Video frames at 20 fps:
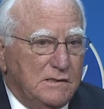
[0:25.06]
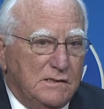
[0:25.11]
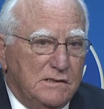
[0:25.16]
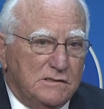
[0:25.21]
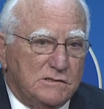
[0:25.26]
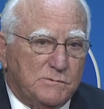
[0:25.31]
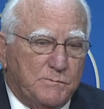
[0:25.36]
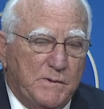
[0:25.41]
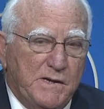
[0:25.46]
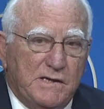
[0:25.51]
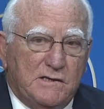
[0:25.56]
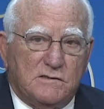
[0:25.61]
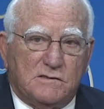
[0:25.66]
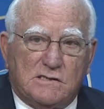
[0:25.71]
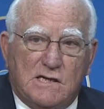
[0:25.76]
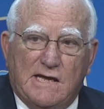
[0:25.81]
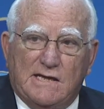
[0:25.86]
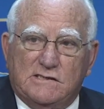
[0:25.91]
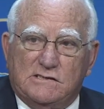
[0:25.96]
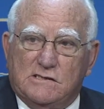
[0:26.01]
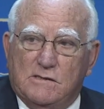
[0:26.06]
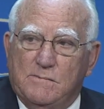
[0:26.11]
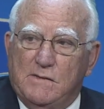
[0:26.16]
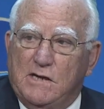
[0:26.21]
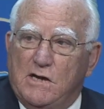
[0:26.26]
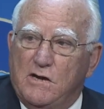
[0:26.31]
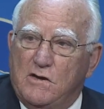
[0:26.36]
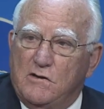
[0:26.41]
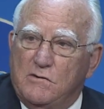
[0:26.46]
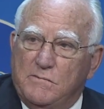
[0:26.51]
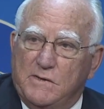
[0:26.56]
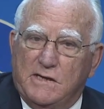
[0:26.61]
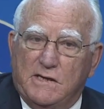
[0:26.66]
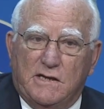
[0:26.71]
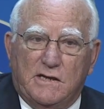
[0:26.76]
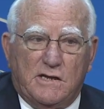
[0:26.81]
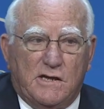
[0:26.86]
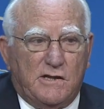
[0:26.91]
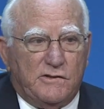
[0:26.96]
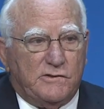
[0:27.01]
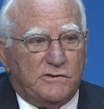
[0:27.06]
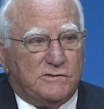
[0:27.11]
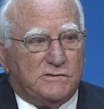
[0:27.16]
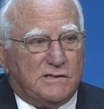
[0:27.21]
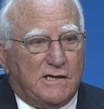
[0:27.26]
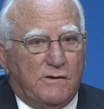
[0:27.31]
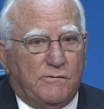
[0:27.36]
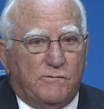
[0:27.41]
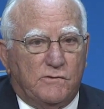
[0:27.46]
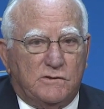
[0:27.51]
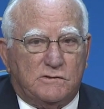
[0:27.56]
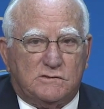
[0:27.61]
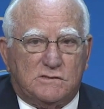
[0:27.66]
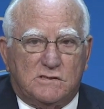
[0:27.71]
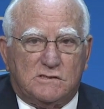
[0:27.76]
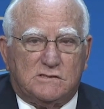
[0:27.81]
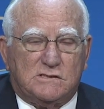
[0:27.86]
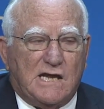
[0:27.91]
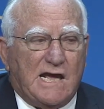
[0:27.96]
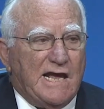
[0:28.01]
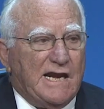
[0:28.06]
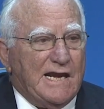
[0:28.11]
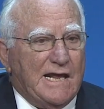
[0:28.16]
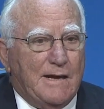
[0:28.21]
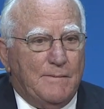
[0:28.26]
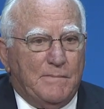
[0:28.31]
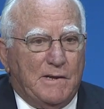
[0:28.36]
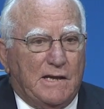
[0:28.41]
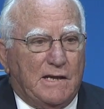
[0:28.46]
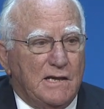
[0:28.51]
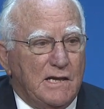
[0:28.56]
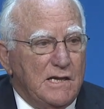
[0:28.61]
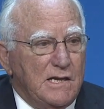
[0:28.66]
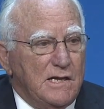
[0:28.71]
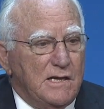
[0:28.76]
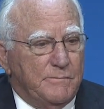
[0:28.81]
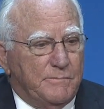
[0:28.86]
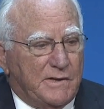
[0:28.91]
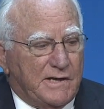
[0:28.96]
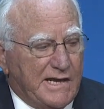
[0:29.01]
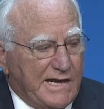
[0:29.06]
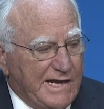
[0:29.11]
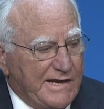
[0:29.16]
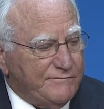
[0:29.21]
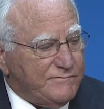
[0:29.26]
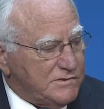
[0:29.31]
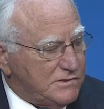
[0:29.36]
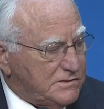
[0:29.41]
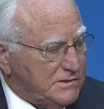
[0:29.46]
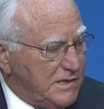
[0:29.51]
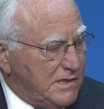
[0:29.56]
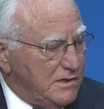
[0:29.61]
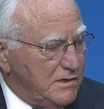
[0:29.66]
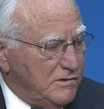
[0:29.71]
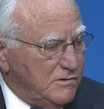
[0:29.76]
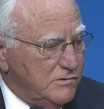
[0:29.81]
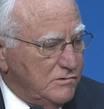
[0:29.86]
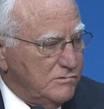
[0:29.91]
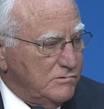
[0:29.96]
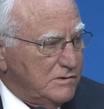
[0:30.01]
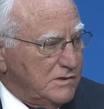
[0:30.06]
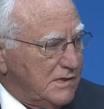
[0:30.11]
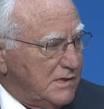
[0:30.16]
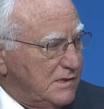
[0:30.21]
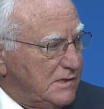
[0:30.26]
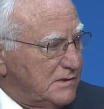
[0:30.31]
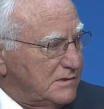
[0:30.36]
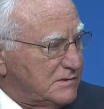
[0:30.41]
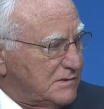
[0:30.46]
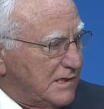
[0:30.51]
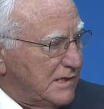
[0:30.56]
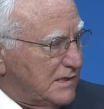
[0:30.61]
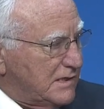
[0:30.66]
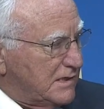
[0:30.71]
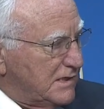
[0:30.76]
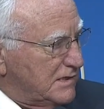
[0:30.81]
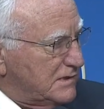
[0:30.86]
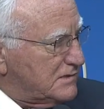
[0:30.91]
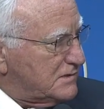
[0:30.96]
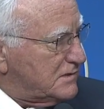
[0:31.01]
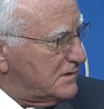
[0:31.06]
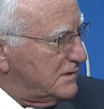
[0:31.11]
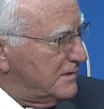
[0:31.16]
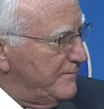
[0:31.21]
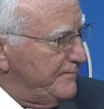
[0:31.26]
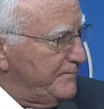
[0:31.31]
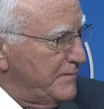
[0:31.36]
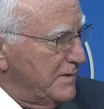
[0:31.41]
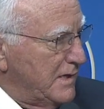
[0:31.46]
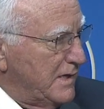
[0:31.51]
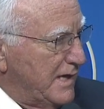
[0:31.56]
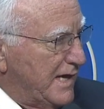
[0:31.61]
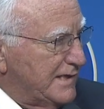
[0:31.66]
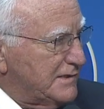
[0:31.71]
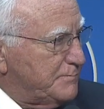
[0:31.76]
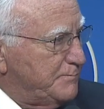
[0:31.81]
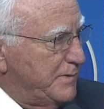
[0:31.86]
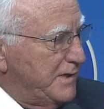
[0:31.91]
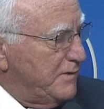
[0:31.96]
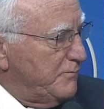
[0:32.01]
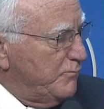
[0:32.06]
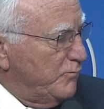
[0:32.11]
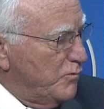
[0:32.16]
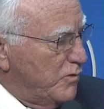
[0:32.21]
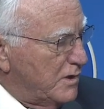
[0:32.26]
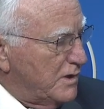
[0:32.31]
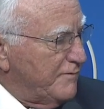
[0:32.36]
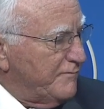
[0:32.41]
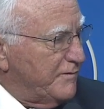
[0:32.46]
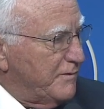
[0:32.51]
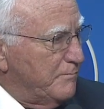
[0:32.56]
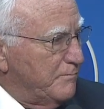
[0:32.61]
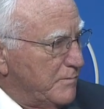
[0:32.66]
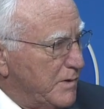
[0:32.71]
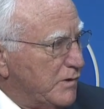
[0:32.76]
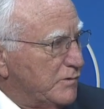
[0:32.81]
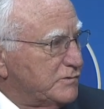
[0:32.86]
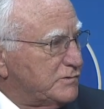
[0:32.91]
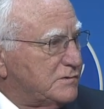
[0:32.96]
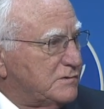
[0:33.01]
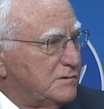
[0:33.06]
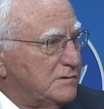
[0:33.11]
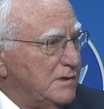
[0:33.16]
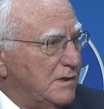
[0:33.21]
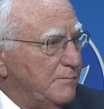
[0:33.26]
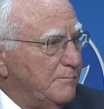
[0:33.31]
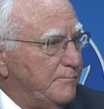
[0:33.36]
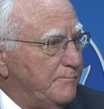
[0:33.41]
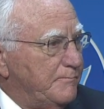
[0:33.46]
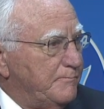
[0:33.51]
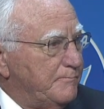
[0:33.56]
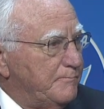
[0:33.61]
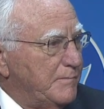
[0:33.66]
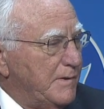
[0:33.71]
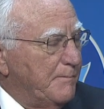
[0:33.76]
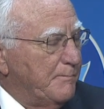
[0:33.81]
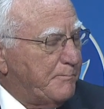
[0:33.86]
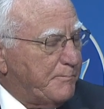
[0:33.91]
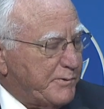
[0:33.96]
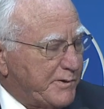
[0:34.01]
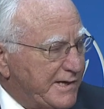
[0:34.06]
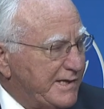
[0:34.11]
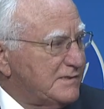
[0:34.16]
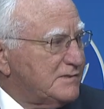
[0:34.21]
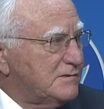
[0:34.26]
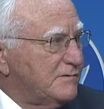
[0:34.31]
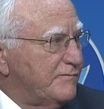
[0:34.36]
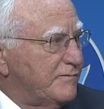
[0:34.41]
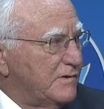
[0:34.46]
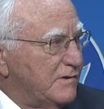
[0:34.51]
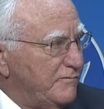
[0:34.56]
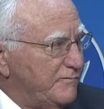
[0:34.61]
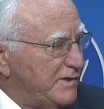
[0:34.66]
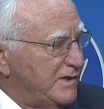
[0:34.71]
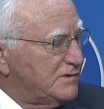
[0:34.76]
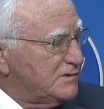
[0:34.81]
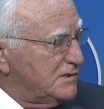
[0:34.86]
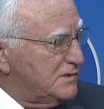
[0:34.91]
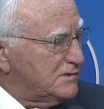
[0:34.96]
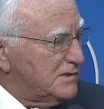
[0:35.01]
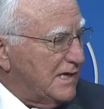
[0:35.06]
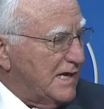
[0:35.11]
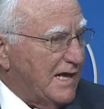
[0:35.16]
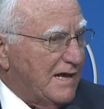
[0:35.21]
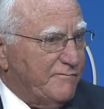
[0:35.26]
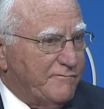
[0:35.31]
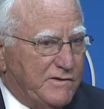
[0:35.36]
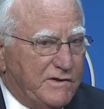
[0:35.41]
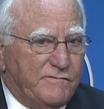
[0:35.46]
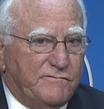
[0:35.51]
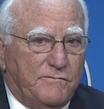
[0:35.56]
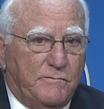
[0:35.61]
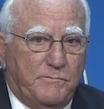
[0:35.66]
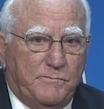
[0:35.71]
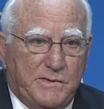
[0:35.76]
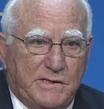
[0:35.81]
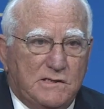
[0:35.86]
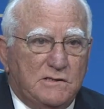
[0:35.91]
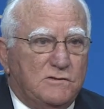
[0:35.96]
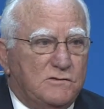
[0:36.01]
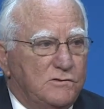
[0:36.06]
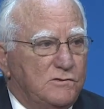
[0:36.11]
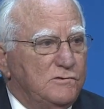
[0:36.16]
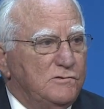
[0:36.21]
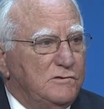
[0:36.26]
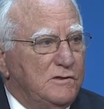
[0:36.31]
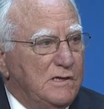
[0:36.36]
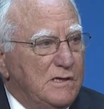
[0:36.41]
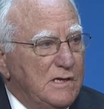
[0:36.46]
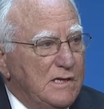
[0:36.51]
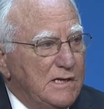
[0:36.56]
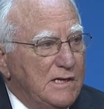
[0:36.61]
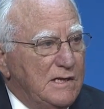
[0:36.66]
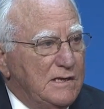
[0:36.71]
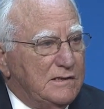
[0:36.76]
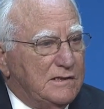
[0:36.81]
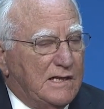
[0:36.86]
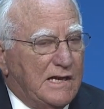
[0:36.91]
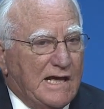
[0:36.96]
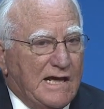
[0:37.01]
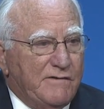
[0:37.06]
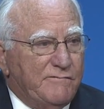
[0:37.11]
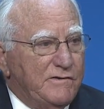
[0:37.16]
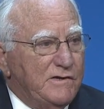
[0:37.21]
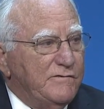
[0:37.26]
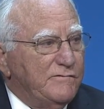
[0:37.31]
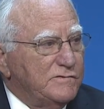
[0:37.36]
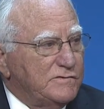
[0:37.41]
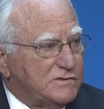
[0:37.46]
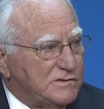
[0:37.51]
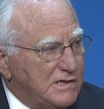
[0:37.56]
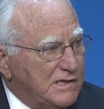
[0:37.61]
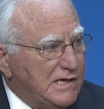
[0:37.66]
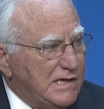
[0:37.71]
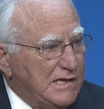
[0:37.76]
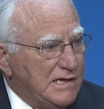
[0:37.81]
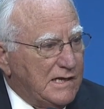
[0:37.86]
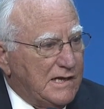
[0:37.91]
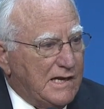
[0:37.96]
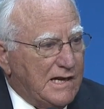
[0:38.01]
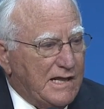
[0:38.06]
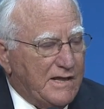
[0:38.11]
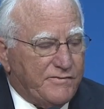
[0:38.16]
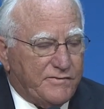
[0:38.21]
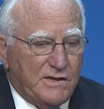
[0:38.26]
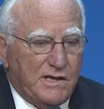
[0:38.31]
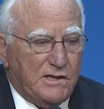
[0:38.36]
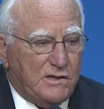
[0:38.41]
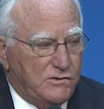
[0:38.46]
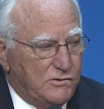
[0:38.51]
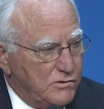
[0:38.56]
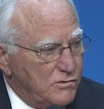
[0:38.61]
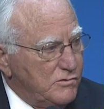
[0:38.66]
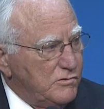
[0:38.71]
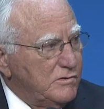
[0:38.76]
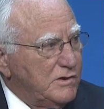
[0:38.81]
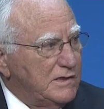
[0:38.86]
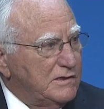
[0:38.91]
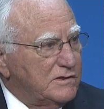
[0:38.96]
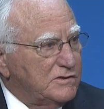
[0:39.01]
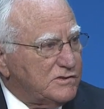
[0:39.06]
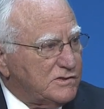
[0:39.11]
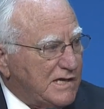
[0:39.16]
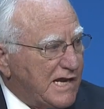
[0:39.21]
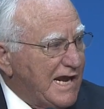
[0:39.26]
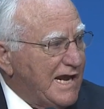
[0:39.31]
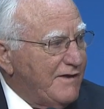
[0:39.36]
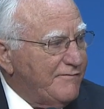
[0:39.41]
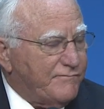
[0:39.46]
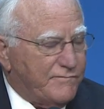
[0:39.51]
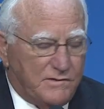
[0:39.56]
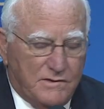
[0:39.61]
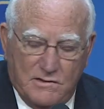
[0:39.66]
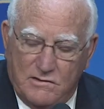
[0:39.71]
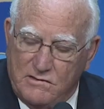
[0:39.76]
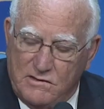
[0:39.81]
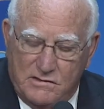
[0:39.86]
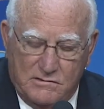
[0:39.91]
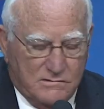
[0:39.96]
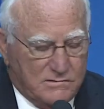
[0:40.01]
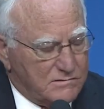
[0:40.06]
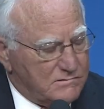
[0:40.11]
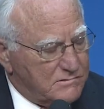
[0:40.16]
speakers like Jimmy Herman and others that were just dynamic. But I have to say to you, Dennis, that this has been one of the most impressive conventions that I've ever been to, that I've ever seen, and I think you and the staff are